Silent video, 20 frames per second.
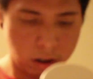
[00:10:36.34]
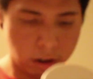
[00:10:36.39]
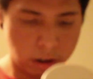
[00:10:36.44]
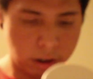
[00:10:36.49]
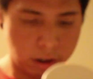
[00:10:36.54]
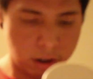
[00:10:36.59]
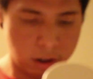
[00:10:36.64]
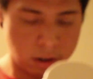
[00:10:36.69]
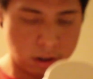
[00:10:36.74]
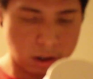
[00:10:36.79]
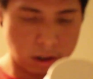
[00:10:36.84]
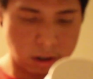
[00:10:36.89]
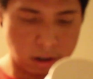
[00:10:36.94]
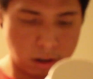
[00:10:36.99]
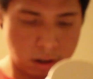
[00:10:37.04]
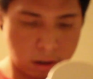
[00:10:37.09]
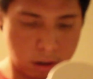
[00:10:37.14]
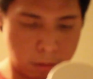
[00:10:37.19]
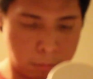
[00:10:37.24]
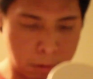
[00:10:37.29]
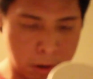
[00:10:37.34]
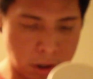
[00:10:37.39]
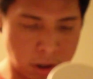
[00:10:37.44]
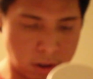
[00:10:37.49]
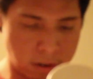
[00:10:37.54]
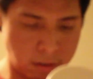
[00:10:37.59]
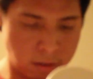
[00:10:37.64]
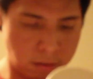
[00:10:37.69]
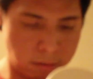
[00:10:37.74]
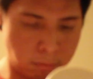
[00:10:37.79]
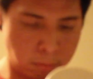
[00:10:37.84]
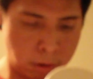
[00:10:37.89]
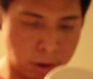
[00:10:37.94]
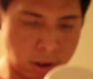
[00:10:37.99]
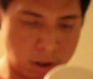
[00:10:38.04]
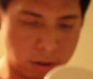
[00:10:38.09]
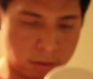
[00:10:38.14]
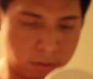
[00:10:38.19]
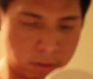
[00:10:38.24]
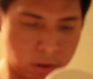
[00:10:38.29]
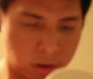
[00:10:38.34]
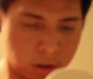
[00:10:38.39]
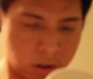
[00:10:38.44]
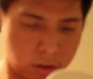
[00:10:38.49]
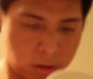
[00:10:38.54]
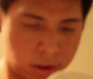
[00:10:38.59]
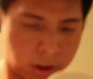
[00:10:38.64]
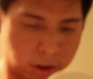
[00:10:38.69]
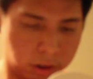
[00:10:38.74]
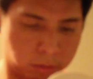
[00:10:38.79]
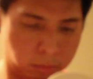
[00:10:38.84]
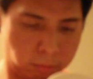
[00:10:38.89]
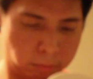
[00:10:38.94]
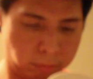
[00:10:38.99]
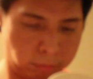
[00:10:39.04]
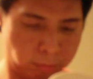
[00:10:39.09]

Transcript: And just a bunch of you know, like